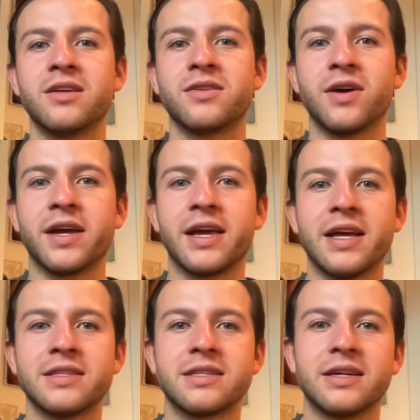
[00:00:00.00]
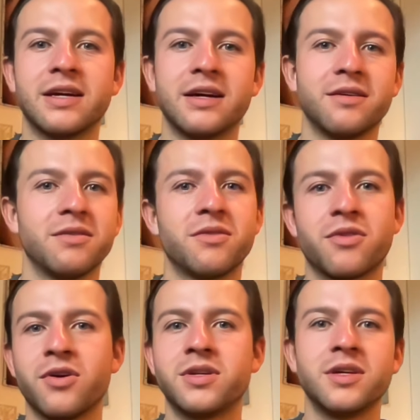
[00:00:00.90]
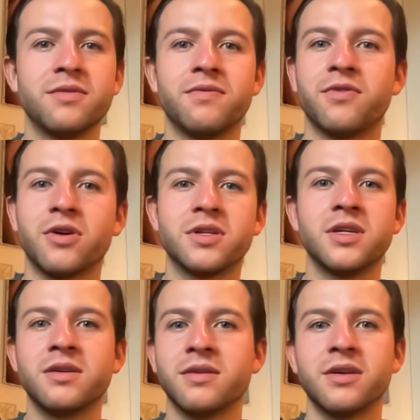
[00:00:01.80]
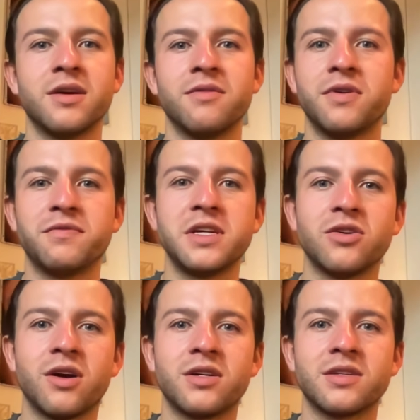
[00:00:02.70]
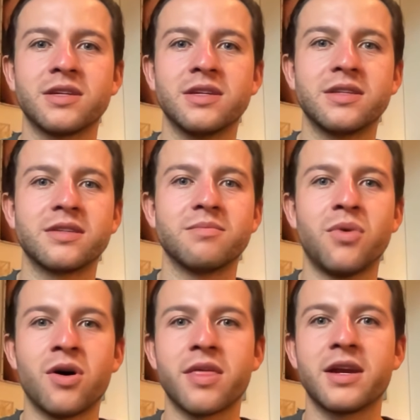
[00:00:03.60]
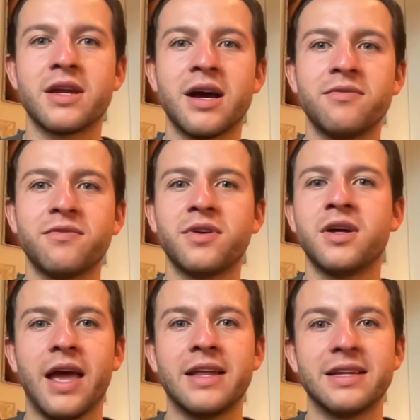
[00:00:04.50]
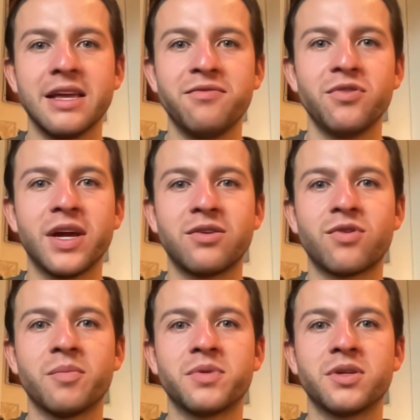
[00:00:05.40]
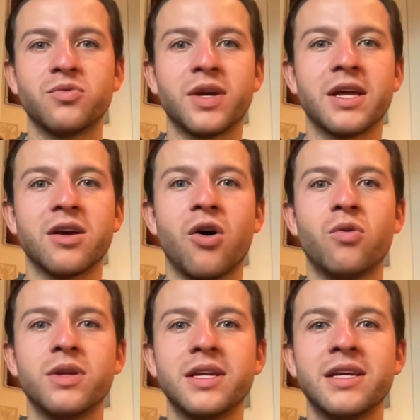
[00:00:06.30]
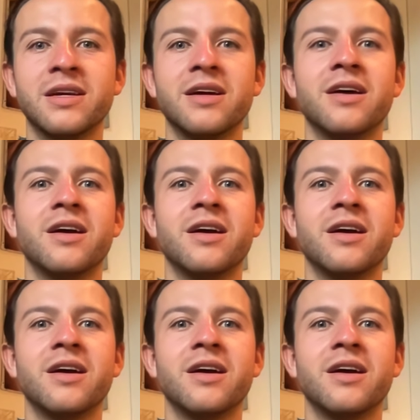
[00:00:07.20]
So I guess $30, $40, $50 is more than enough. And if you get robbed, you can only